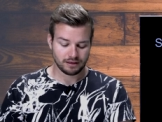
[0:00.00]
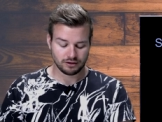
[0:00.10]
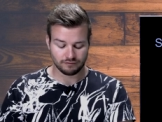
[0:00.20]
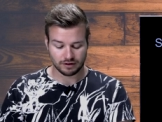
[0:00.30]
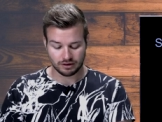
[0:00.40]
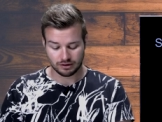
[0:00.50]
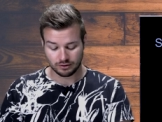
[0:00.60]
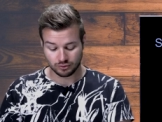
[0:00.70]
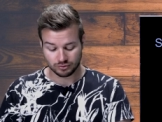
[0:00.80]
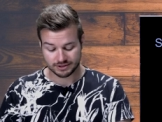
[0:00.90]
you will
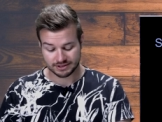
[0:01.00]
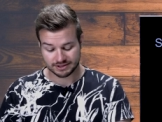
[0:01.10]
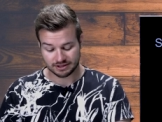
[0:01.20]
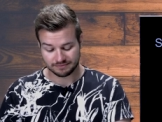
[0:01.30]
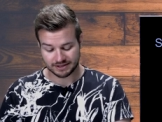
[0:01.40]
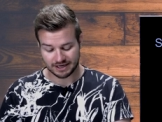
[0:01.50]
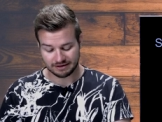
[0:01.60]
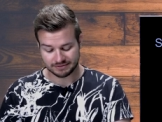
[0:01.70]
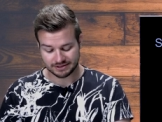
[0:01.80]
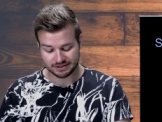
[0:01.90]
lose
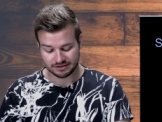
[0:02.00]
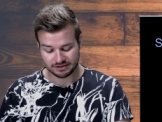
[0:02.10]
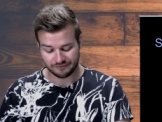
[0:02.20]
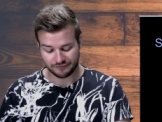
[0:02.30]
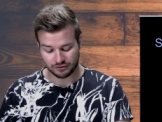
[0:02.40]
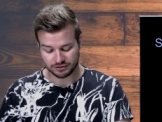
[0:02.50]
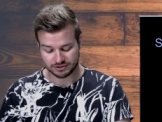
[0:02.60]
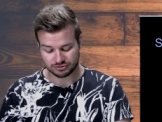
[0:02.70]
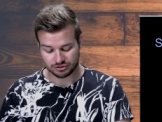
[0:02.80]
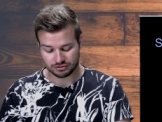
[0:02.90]
sometimes the
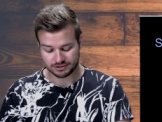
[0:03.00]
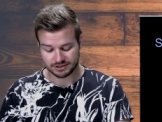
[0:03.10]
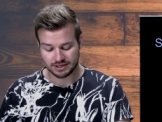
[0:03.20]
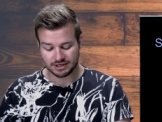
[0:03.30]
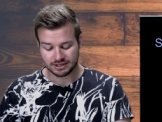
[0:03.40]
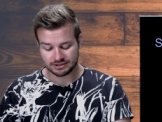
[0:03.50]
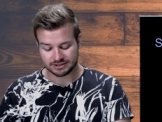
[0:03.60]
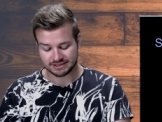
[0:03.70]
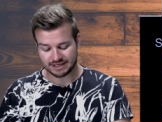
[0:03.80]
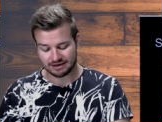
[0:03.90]
first rows. So
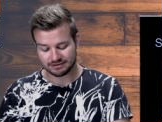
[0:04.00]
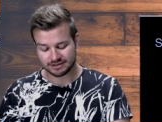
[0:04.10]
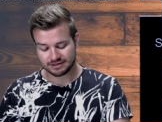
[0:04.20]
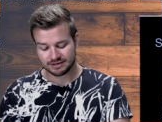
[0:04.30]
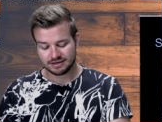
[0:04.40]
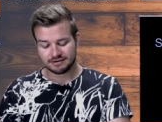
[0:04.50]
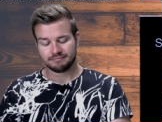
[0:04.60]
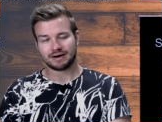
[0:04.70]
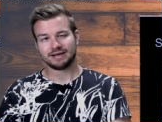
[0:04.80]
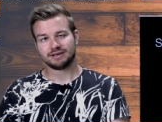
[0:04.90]
the sound
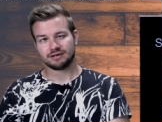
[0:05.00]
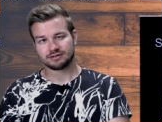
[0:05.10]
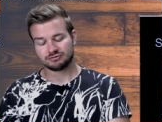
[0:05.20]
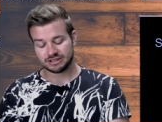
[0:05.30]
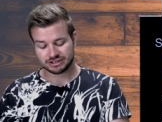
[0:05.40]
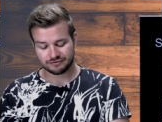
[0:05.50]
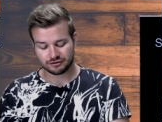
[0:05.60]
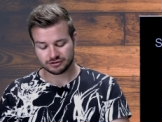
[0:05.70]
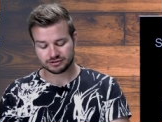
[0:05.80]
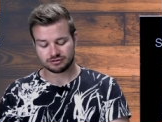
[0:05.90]
might not reach the
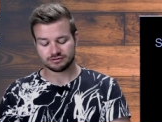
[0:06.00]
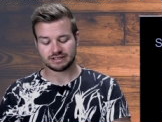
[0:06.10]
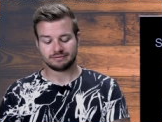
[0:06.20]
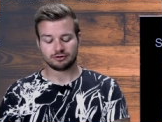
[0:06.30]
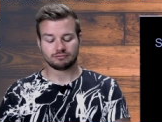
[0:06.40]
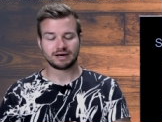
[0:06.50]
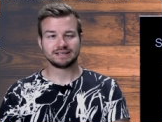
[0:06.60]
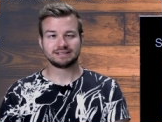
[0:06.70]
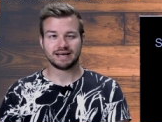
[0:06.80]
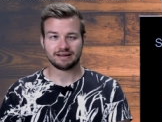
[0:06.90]
first rows anymore. Why
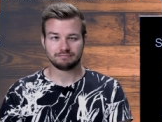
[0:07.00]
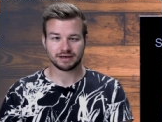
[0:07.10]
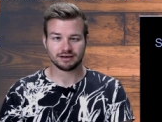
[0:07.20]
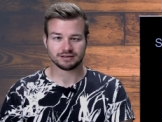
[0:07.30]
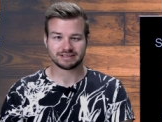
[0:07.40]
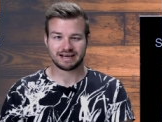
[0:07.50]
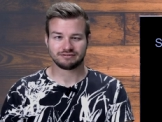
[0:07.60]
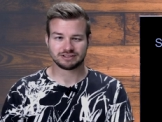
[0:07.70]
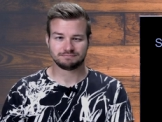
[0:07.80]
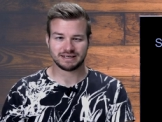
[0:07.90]
is that? Because
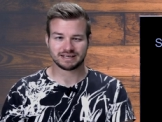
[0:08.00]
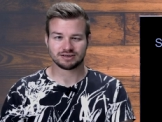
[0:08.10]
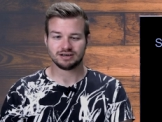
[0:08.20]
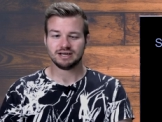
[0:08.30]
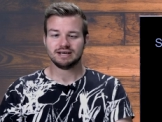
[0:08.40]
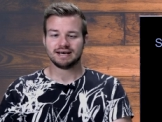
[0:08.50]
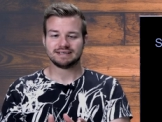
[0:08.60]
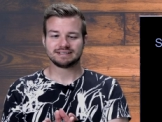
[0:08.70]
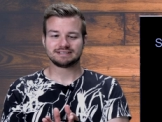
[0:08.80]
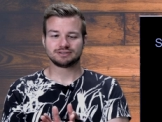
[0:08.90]
every speaker
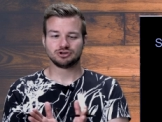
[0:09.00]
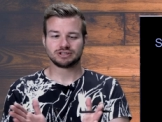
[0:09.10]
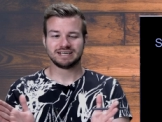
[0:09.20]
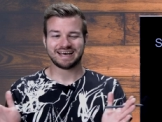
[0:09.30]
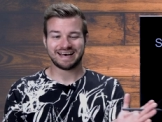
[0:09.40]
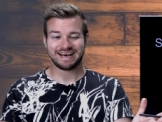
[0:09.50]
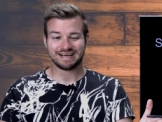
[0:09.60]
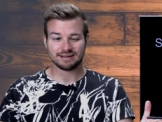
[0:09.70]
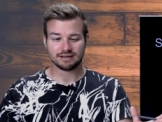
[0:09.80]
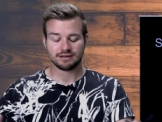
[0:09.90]
has a certain
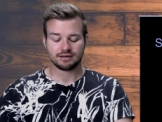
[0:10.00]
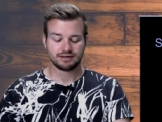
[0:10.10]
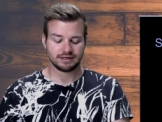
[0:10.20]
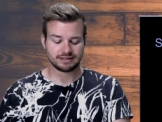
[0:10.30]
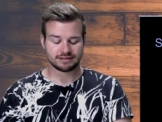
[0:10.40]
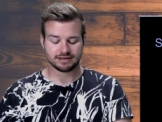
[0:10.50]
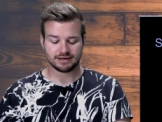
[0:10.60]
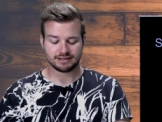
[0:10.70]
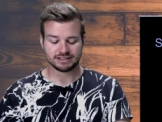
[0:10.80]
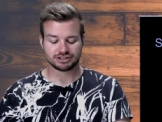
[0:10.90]
angle it
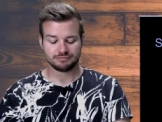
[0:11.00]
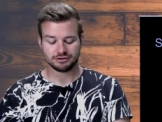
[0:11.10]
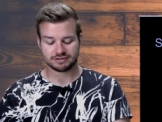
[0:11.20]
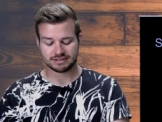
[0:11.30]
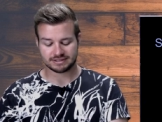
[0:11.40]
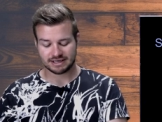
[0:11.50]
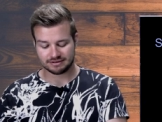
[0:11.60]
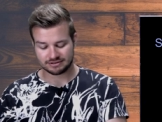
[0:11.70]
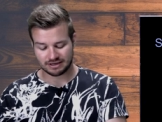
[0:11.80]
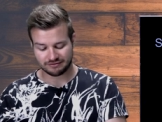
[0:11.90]
uh, distributes the
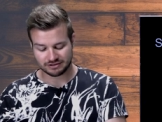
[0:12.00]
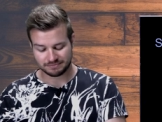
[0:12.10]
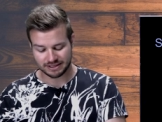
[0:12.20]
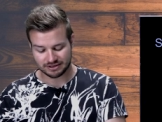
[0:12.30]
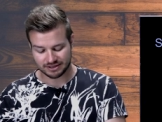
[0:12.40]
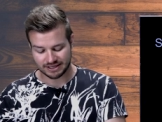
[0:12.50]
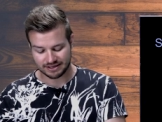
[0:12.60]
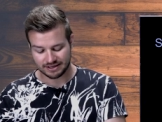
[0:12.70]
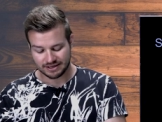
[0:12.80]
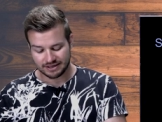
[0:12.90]
sound. So every speaker
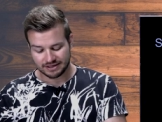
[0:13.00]
can